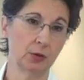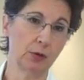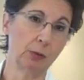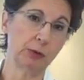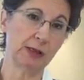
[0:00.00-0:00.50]

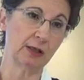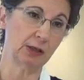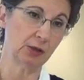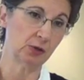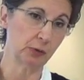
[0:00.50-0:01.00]

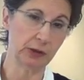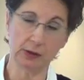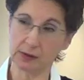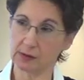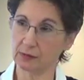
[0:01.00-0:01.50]
representing the
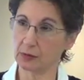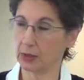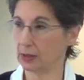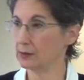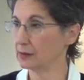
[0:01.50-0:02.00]
sweetness of
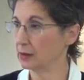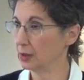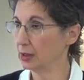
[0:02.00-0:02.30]
Christ,